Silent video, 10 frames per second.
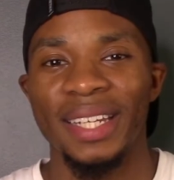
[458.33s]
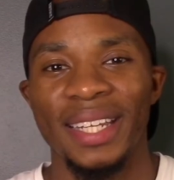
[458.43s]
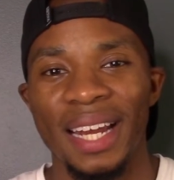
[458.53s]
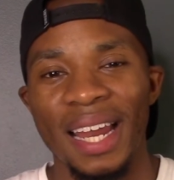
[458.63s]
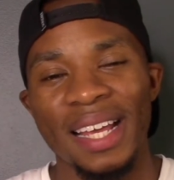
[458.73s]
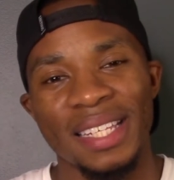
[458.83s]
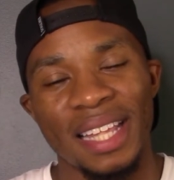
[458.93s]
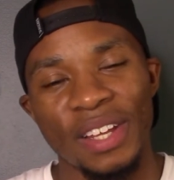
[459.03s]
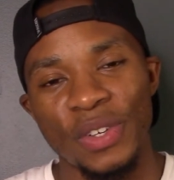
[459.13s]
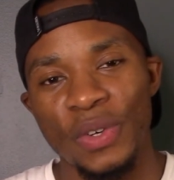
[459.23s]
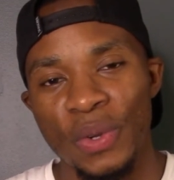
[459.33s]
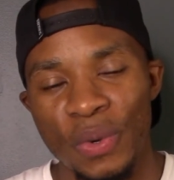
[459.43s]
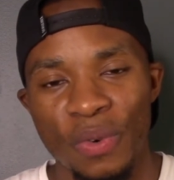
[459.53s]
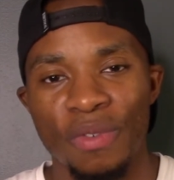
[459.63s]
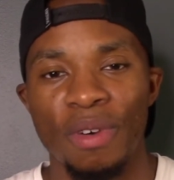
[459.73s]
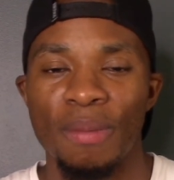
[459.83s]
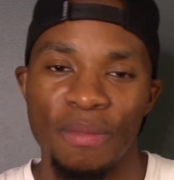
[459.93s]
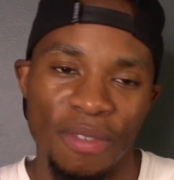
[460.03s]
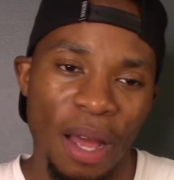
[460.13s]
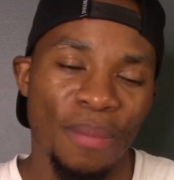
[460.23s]
The less that you do from
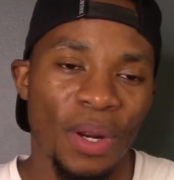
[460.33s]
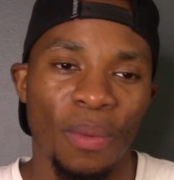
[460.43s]
fapping and